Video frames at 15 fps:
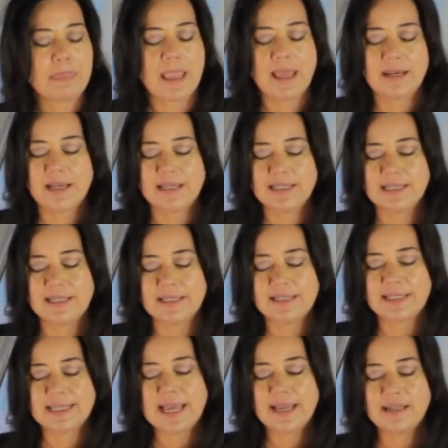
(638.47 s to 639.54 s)
And as I
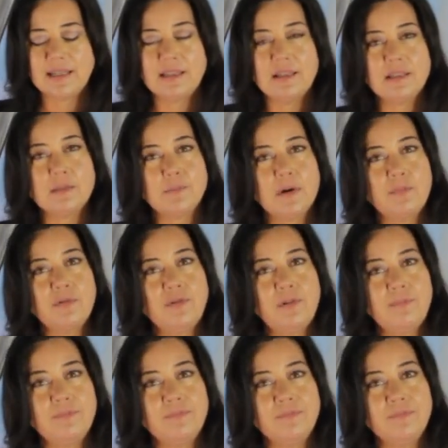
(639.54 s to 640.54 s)
sat in this bubble,